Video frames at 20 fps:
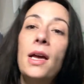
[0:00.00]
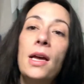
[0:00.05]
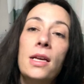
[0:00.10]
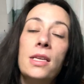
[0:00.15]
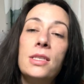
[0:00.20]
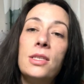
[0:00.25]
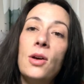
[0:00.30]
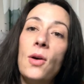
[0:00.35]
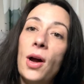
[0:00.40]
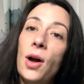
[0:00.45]

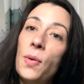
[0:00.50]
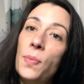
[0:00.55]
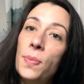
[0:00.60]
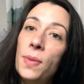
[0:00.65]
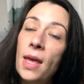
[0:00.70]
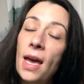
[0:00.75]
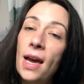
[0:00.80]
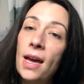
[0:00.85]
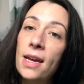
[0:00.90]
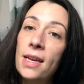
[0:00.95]
So I hope
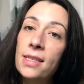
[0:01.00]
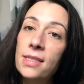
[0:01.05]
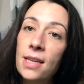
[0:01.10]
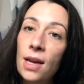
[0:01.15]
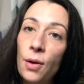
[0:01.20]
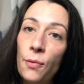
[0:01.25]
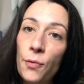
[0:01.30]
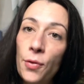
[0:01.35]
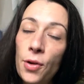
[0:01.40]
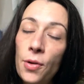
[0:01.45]
that is
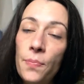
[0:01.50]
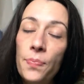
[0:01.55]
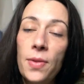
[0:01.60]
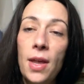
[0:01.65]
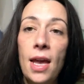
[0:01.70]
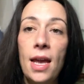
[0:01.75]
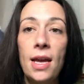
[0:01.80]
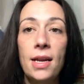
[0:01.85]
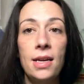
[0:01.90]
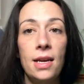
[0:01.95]
helpful.
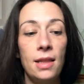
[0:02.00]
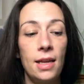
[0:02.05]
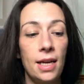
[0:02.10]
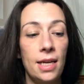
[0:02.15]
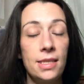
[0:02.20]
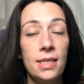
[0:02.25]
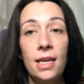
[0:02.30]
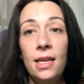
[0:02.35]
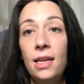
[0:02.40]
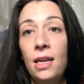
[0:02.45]
And like I
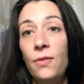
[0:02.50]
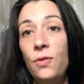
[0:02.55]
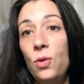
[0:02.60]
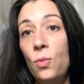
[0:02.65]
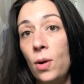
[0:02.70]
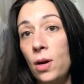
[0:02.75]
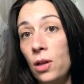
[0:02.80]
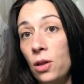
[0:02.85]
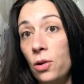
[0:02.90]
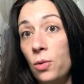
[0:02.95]
said, if you
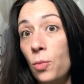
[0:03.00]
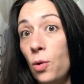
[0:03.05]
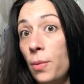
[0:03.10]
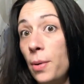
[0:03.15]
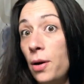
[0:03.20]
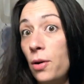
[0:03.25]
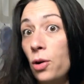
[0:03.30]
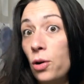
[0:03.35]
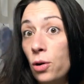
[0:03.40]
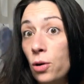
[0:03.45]
want to learn more
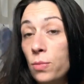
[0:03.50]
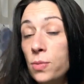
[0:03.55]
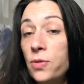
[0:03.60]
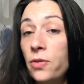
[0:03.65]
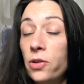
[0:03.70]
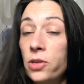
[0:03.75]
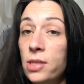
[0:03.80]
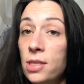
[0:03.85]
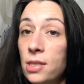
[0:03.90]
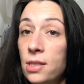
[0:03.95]
about herbs
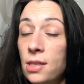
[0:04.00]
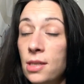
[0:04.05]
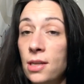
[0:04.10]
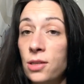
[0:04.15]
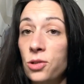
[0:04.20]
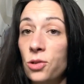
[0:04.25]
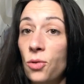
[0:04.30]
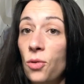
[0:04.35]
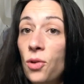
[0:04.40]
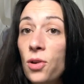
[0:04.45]
versus
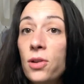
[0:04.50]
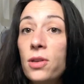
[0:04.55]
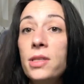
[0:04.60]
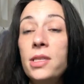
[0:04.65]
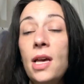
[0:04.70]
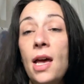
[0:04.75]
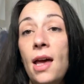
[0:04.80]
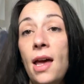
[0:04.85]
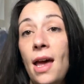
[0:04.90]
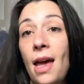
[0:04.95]
essential oils
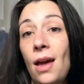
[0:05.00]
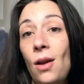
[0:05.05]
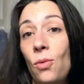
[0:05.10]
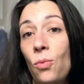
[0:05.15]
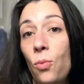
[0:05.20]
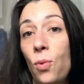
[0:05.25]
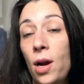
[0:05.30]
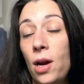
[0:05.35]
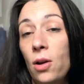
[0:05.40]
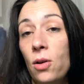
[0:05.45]
and
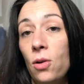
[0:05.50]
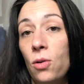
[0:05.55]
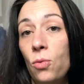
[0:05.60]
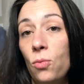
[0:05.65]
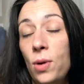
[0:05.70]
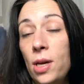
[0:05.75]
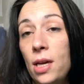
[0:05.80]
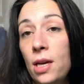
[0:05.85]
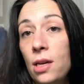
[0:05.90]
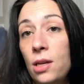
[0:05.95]
where we
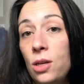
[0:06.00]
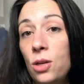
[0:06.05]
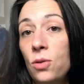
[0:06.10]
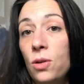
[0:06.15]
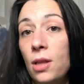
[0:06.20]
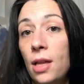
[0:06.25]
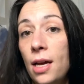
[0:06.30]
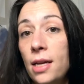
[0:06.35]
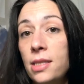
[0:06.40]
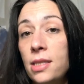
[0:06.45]
can
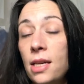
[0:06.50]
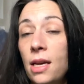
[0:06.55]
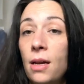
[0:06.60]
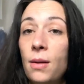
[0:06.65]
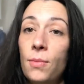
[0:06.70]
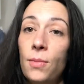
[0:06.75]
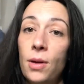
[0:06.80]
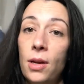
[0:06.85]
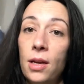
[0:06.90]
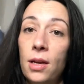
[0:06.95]
utilize
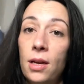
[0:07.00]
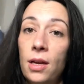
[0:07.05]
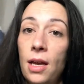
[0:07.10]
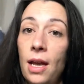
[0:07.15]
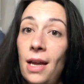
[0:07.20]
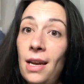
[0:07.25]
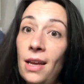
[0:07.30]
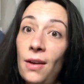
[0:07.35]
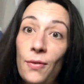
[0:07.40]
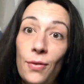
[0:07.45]
them
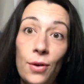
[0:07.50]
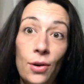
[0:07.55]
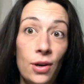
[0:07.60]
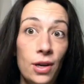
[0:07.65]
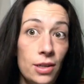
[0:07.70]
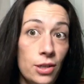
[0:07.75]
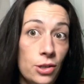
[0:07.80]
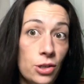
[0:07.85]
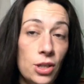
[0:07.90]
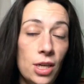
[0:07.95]
and if they're
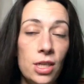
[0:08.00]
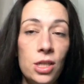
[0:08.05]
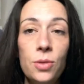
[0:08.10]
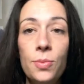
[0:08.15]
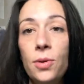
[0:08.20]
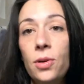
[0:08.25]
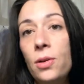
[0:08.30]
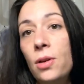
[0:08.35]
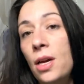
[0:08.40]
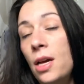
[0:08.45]

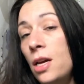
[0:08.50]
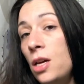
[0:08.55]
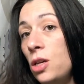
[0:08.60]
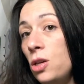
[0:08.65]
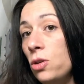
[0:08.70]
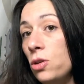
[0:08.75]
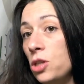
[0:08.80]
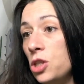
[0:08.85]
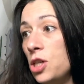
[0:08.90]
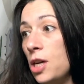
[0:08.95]
interchangeable, you
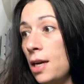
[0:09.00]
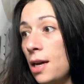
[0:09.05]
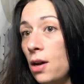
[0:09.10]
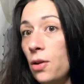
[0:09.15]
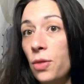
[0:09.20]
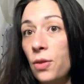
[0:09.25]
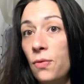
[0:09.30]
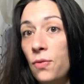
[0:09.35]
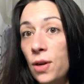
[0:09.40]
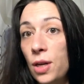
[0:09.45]
can check out
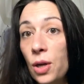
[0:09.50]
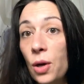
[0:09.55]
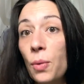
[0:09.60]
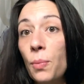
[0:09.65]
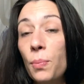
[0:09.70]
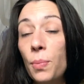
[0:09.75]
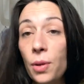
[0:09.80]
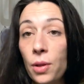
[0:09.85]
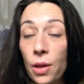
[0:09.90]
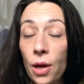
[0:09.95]
the video
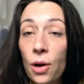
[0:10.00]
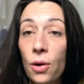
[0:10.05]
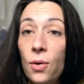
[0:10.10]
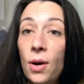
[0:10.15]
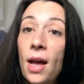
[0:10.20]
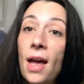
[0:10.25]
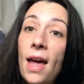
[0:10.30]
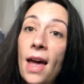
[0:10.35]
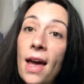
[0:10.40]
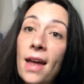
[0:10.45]
below,
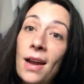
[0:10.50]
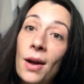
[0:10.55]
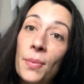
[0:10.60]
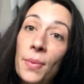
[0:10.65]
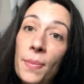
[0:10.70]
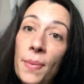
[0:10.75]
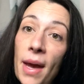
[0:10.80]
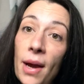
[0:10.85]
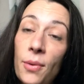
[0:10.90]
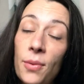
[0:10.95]
and I'll be
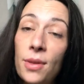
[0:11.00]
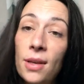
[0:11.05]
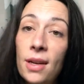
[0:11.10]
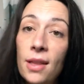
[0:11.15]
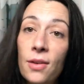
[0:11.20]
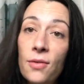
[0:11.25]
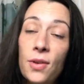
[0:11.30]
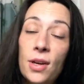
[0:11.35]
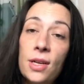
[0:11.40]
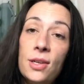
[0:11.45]
back with another
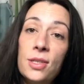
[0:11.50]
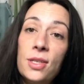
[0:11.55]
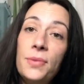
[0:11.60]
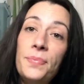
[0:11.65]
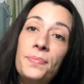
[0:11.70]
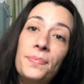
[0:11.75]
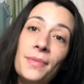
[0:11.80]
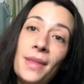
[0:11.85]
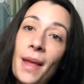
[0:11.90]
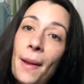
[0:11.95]
video soon.
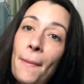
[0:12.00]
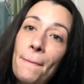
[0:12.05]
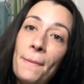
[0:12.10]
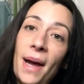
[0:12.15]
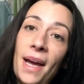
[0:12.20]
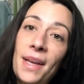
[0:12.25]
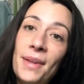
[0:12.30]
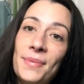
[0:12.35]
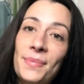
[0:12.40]
Bye.